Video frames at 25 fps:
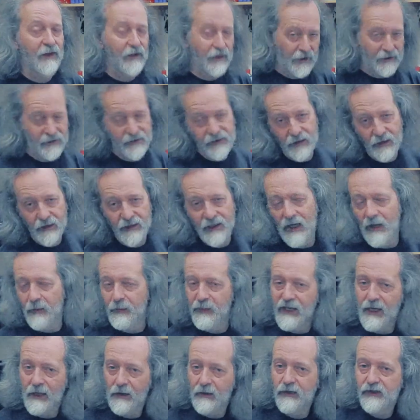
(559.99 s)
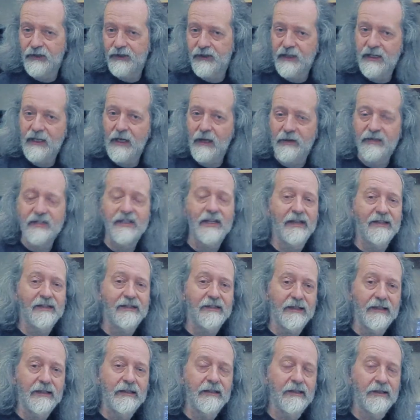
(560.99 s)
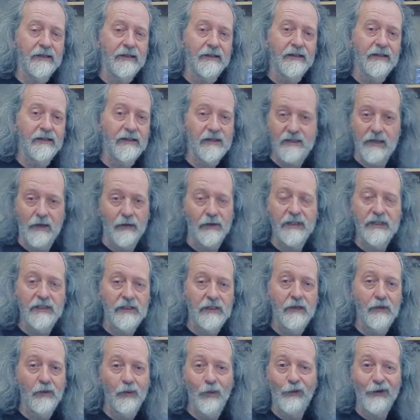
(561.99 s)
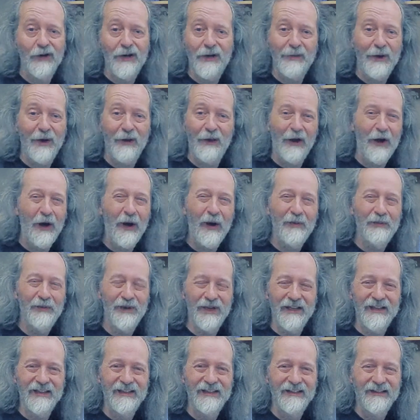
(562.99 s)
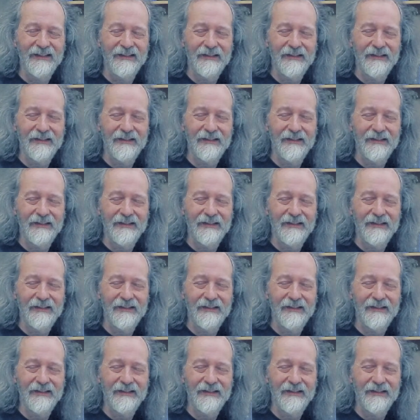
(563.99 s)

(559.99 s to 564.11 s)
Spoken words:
And certainly in a piano trio setting, there's only you worrying about the harmony.